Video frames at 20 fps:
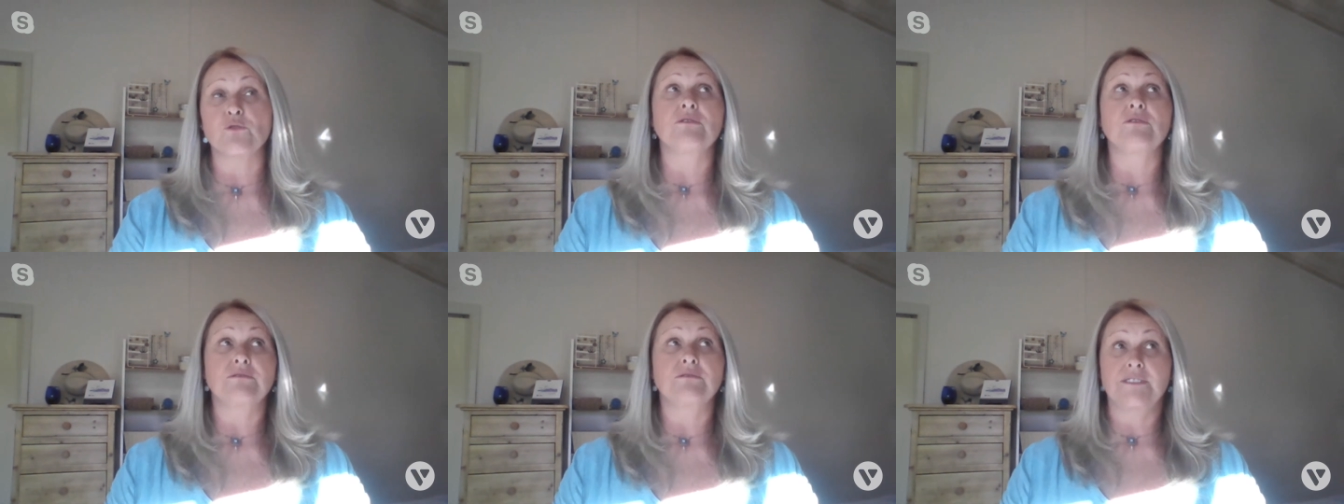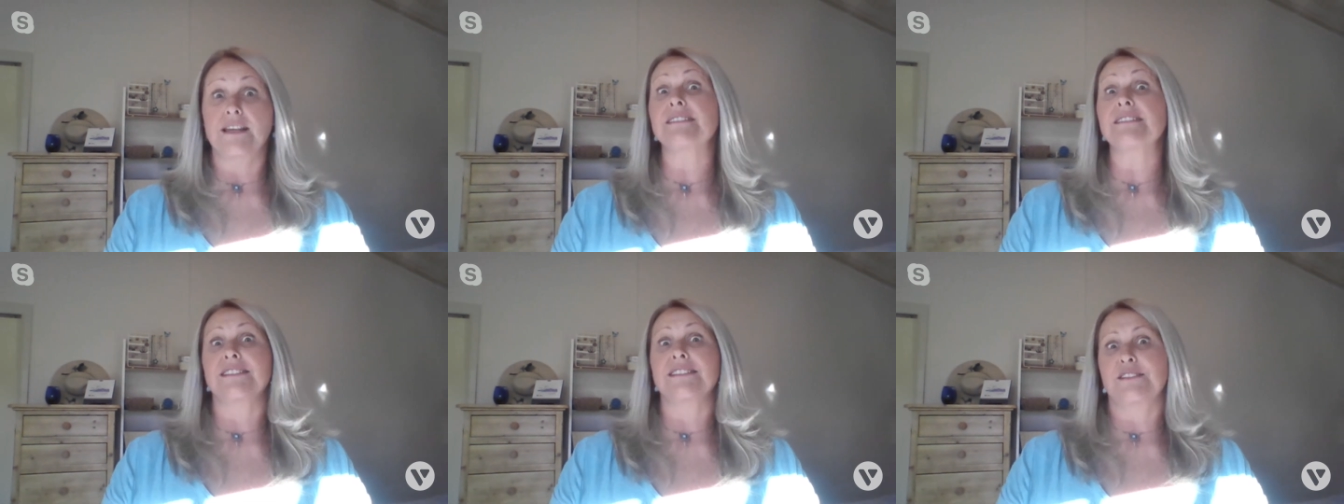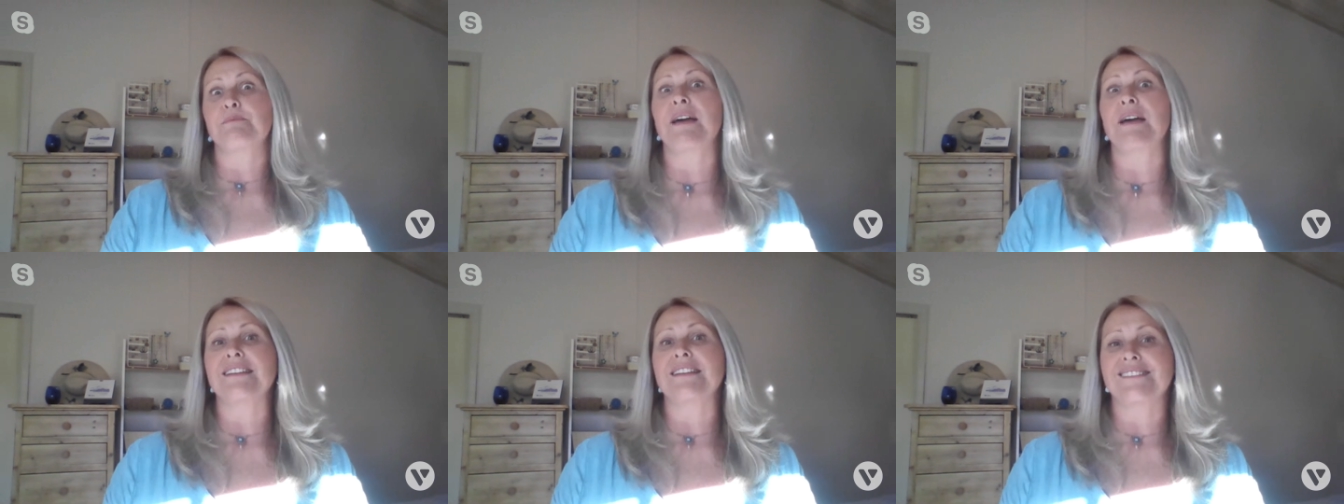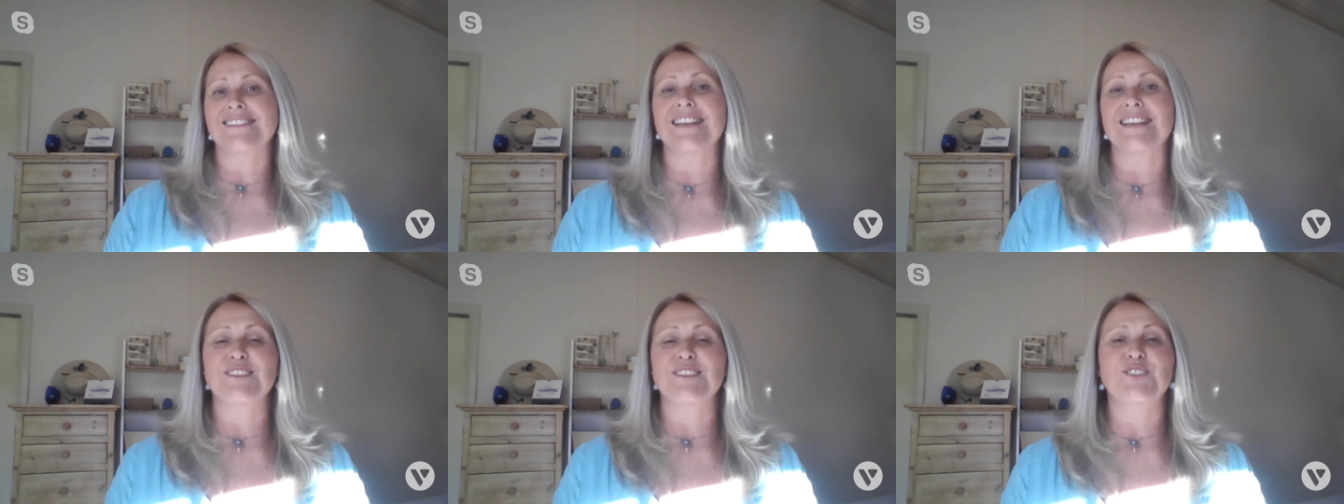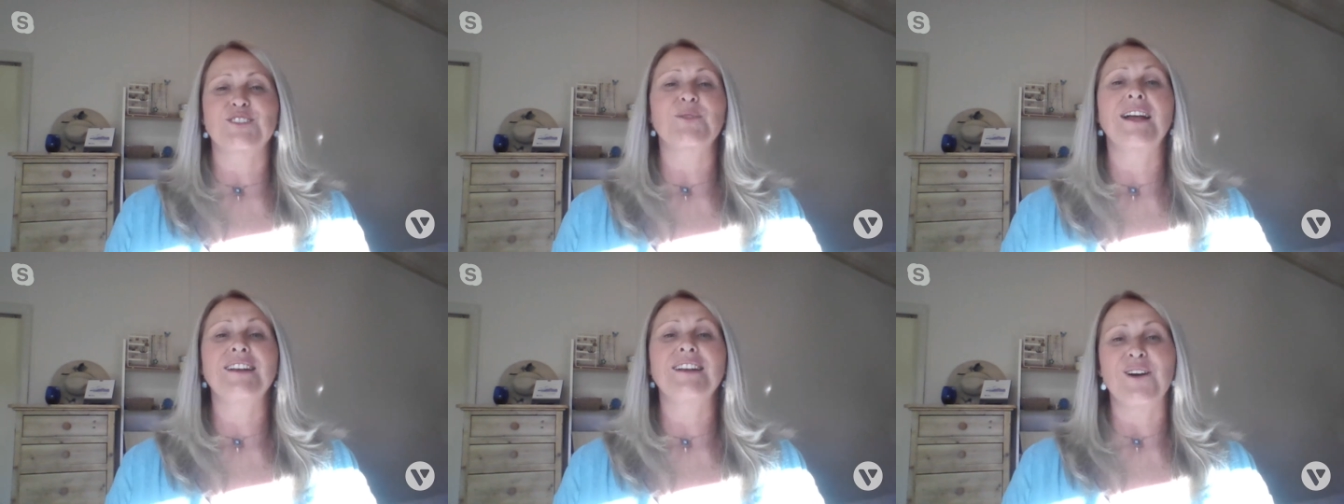or doesn't make
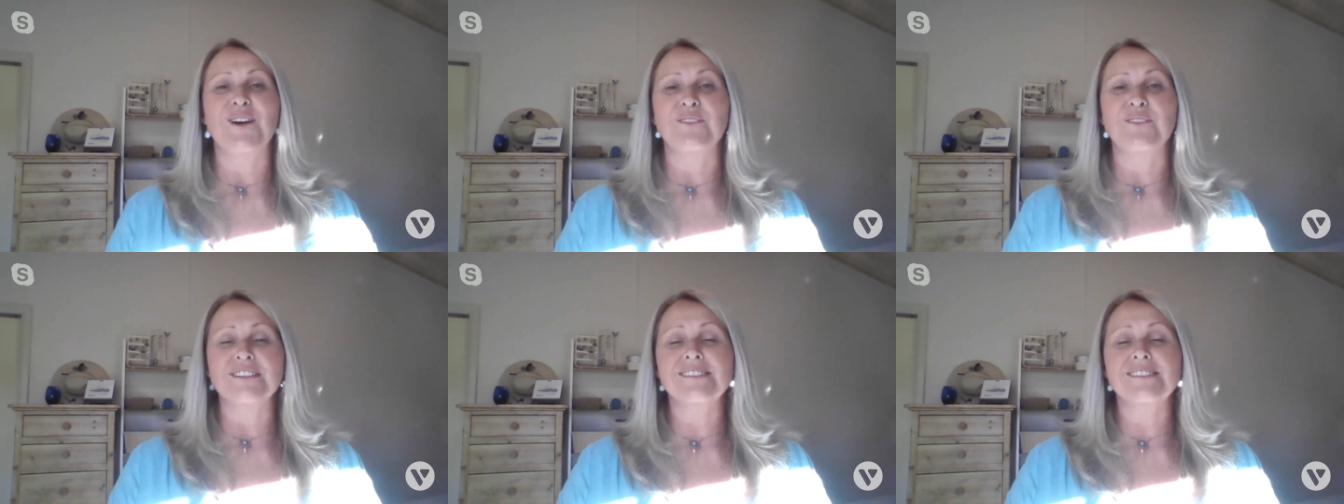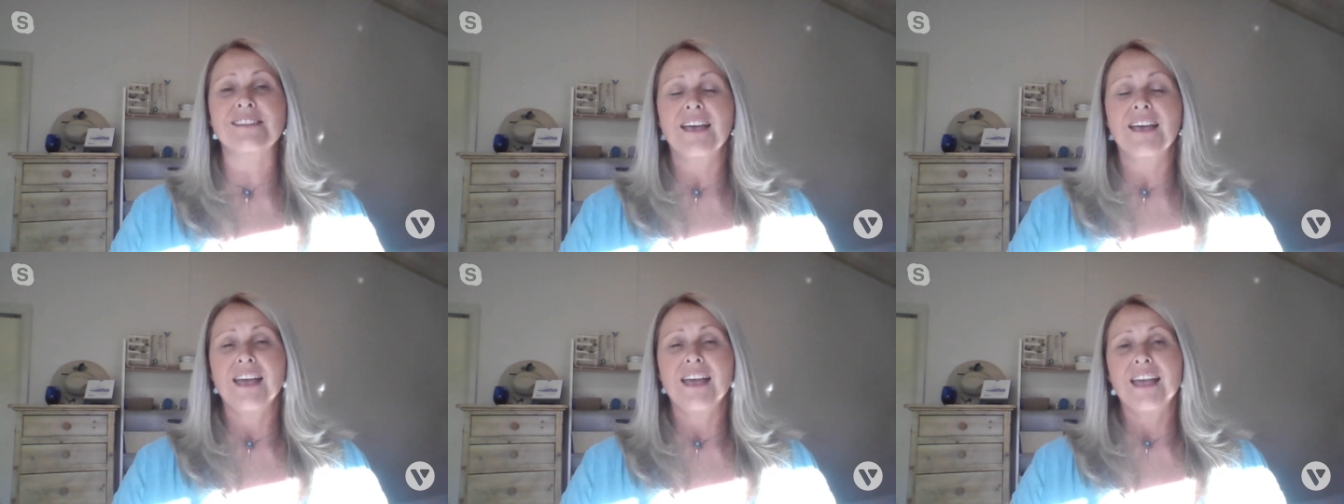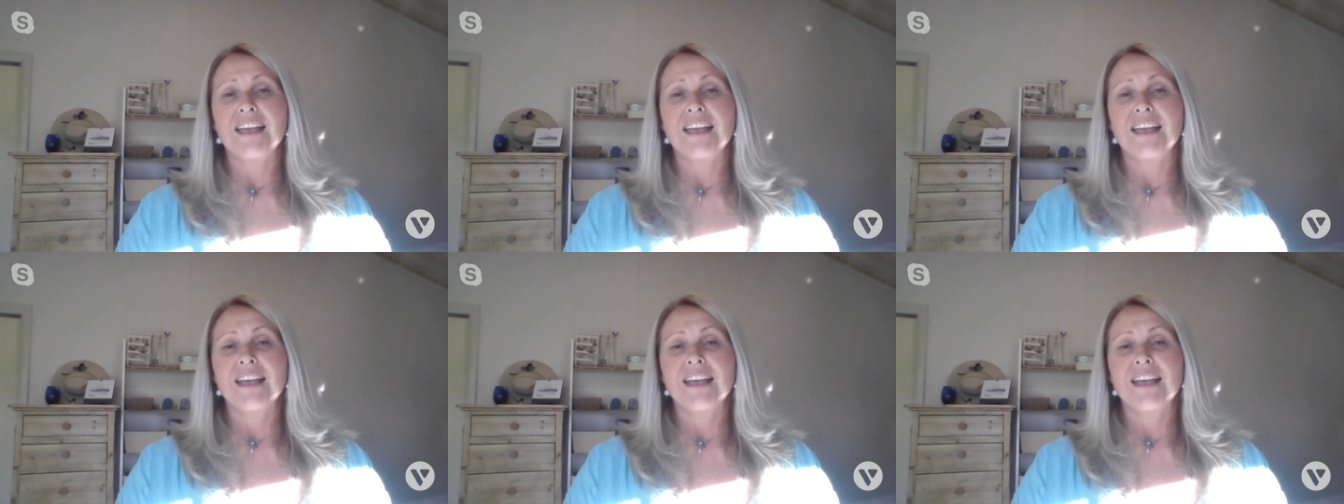sense to any of us,